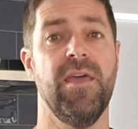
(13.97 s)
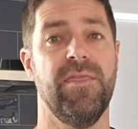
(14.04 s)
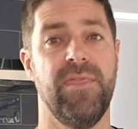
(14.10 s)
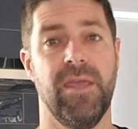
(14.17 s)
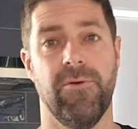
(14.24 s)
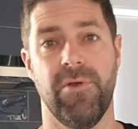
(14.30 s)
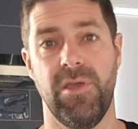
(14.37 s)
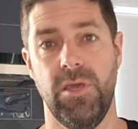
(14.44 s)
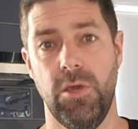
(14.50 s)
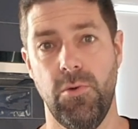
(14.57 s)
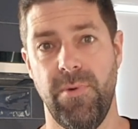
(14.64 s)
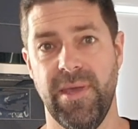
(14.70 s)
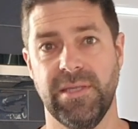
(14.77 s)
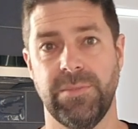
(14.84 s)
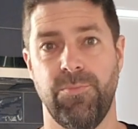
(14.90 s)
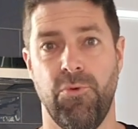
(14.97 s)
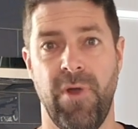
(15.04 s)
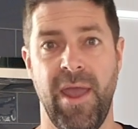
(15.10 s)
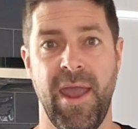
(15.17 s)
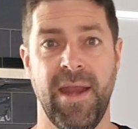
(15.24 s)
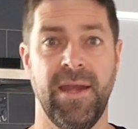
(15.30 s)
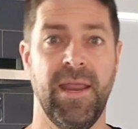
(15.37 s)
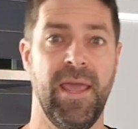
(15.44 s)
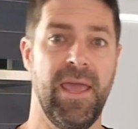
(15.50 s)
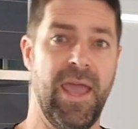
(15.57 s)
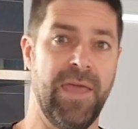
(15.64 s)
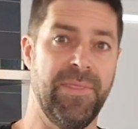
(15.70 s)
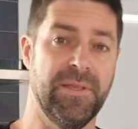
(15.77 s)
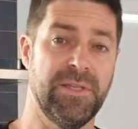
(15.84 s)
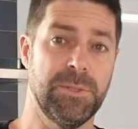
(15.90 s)
They're a US brand
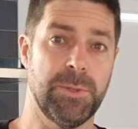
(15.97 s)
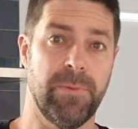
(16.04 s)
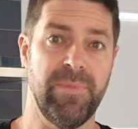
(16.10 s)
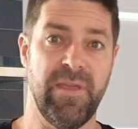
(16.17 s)
and this is from